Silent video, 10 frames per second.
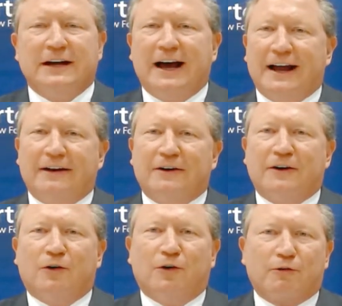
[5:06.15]
and
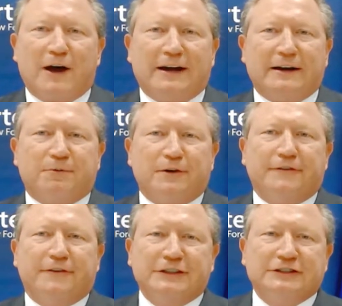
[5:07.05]
all-round
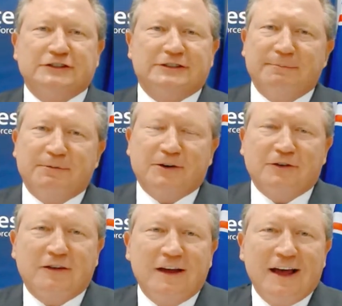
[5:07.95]
improve efficiency,
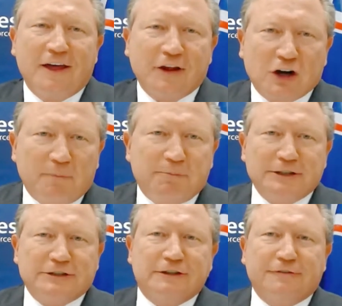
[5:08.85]
because the
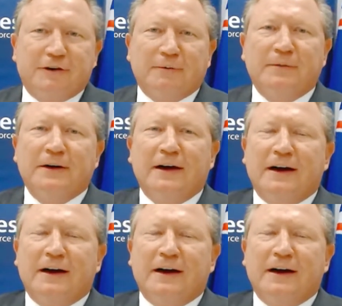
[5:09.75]
competition from